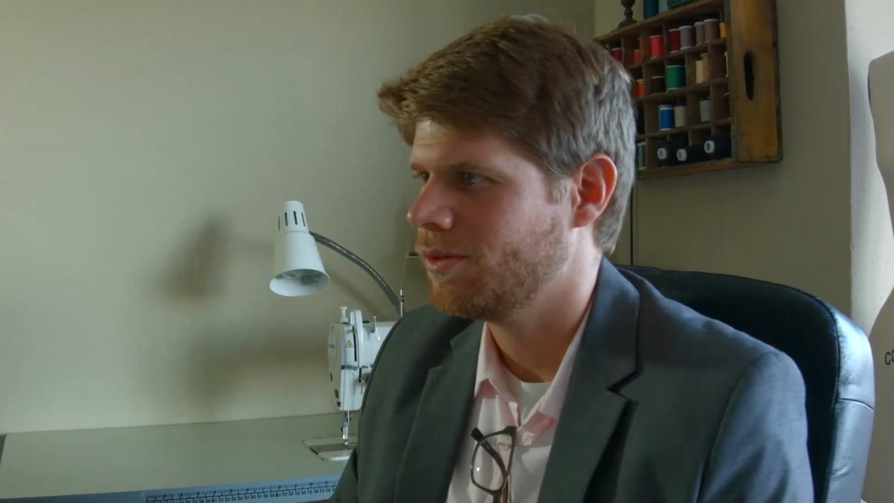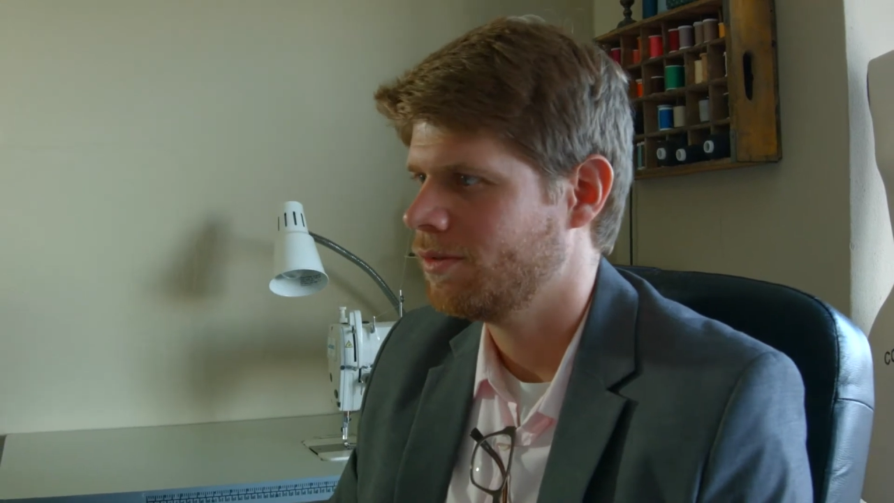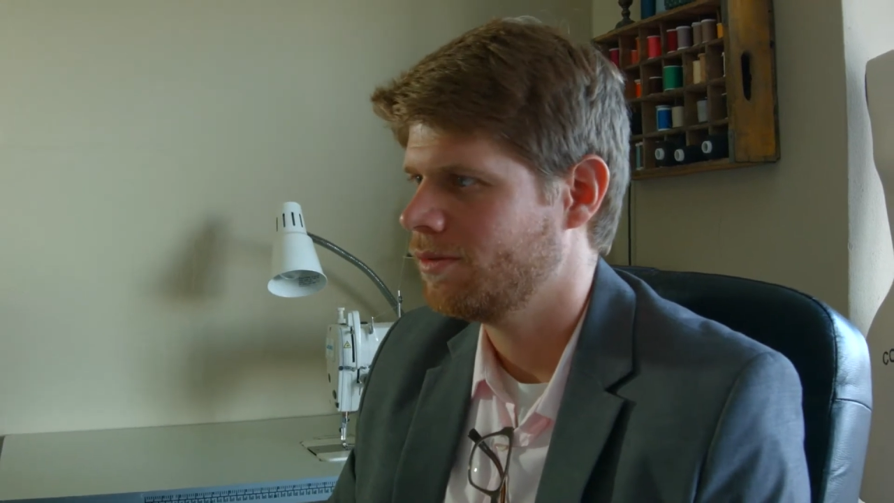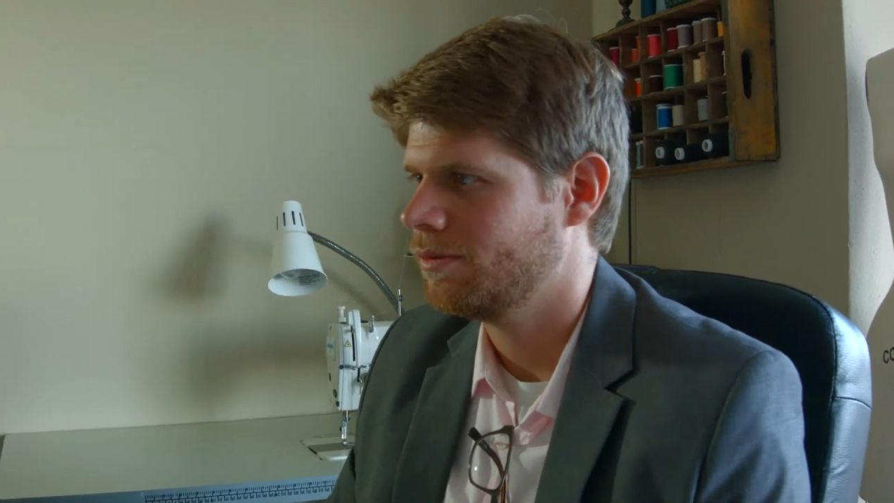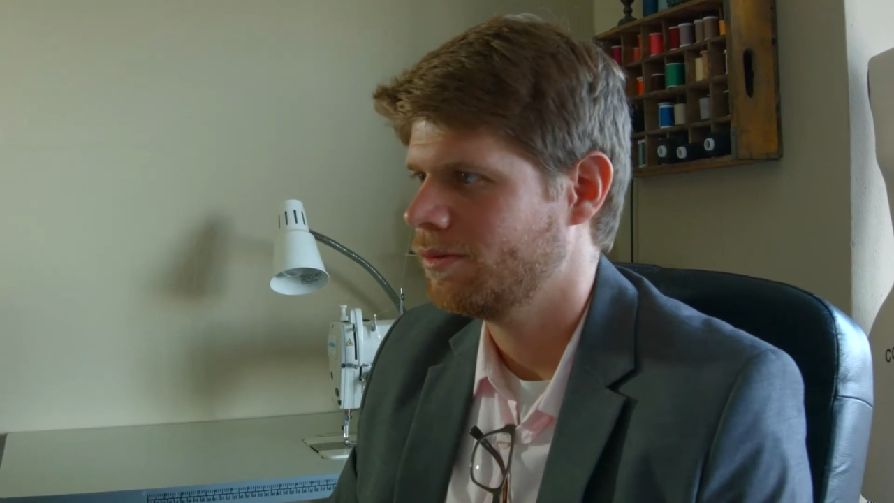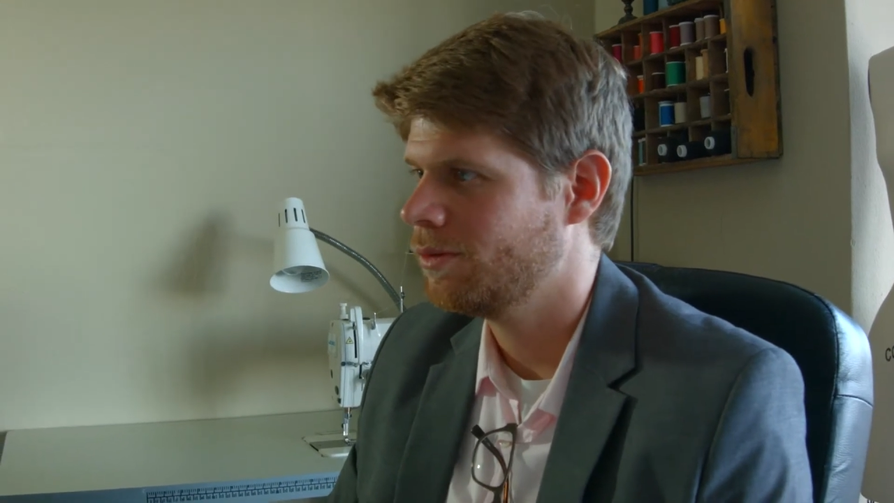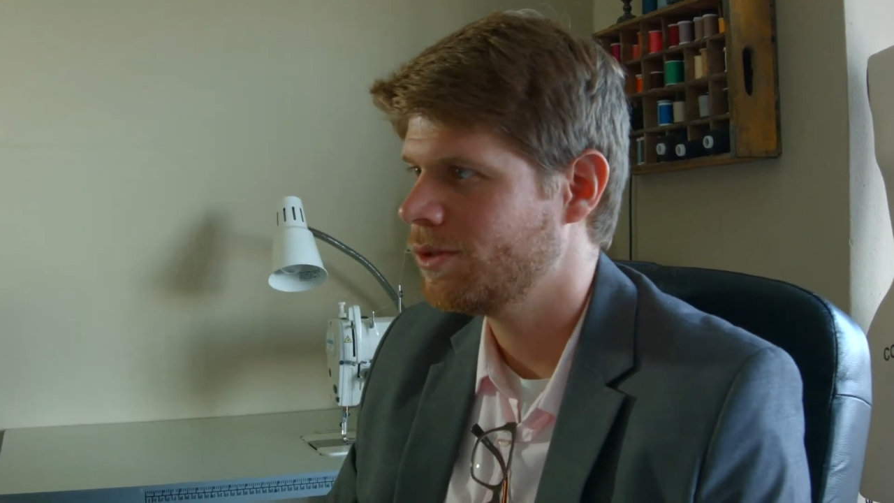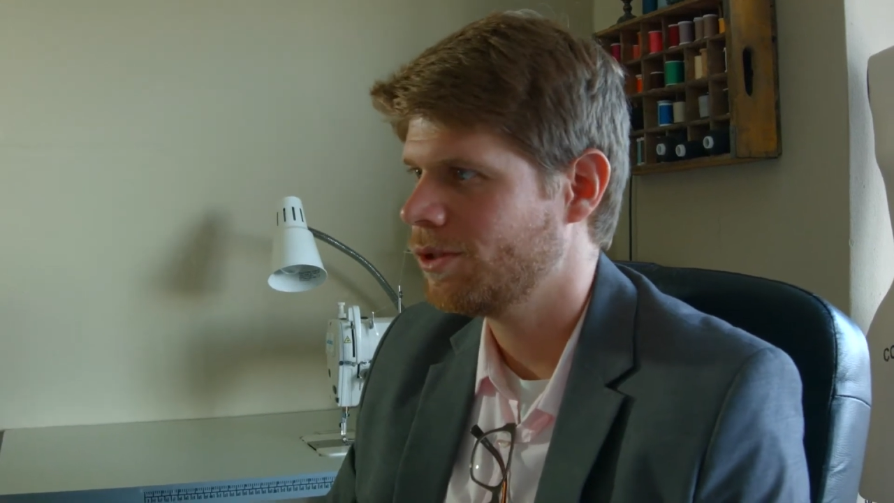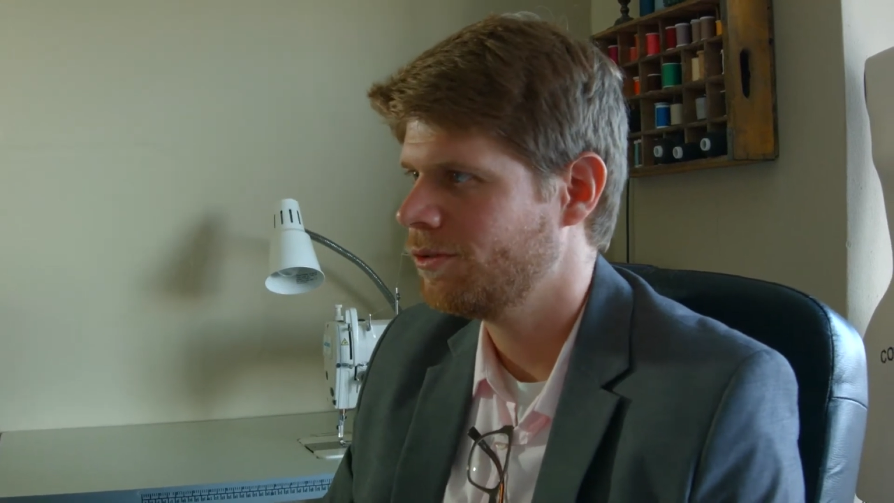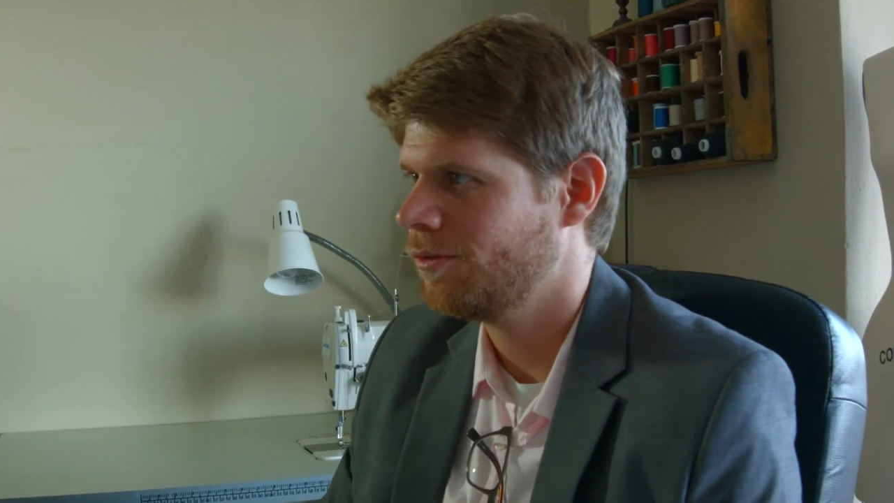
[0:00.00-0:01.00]
Who, who's
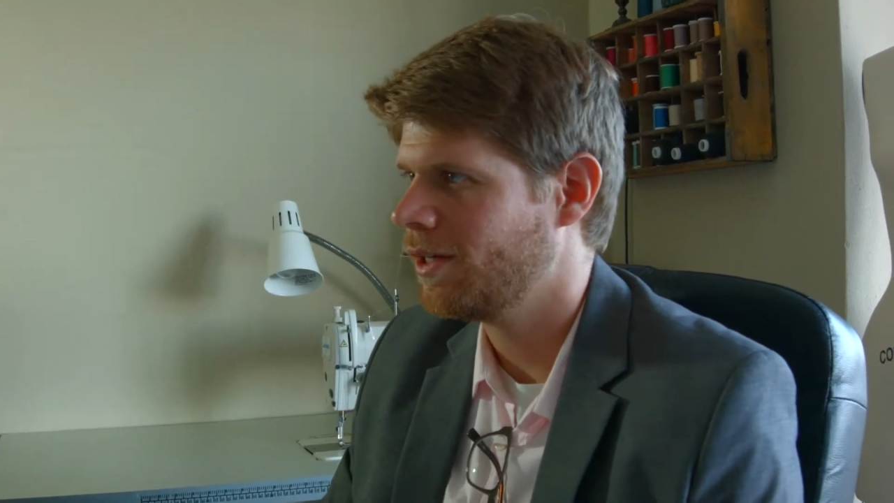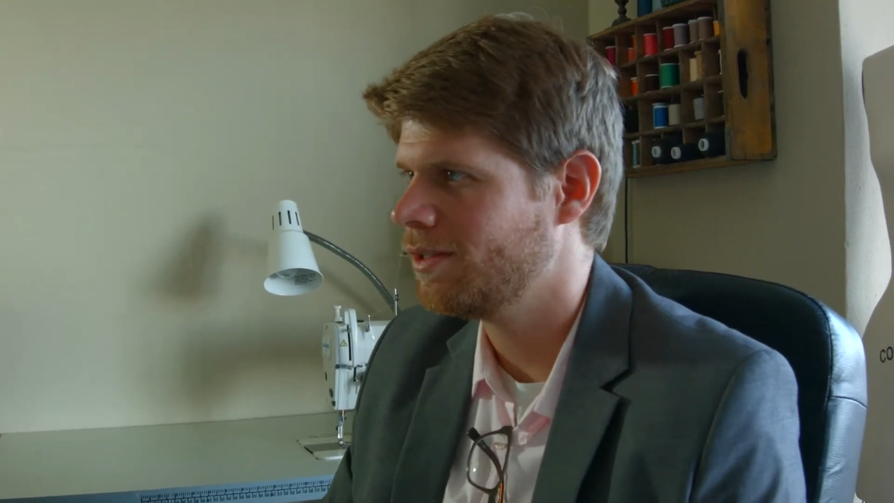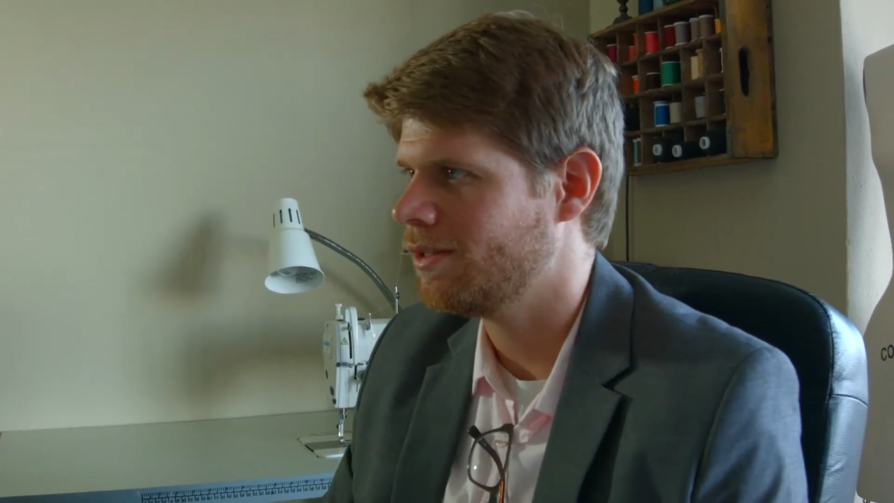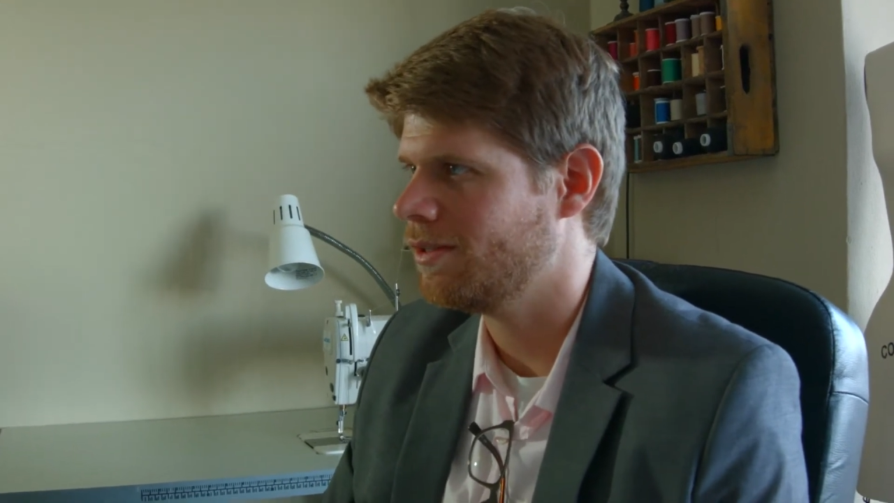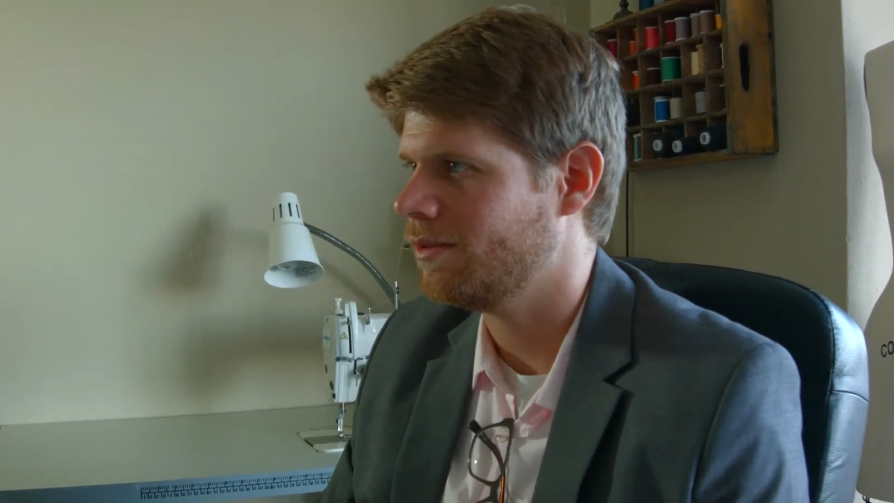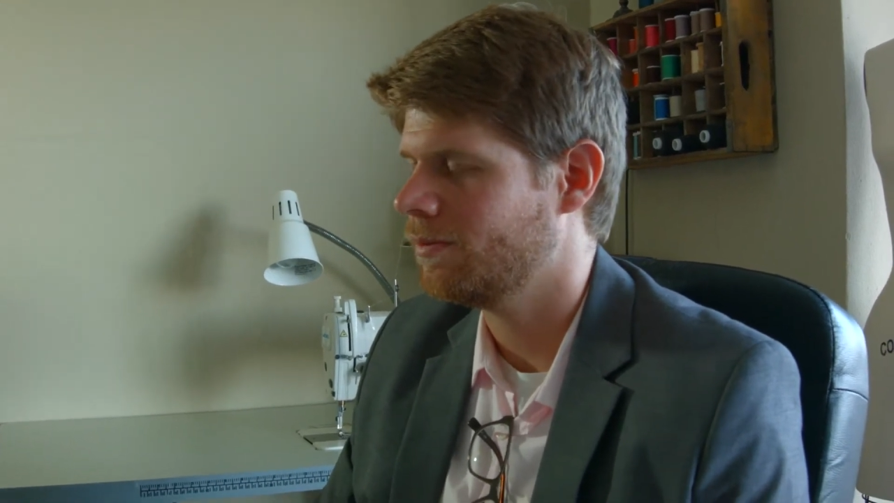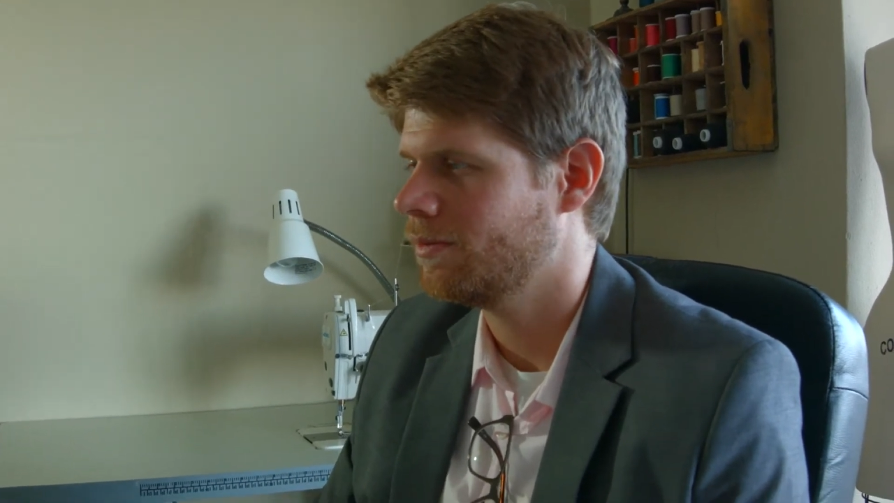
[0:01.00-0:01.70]
on your fantasy team?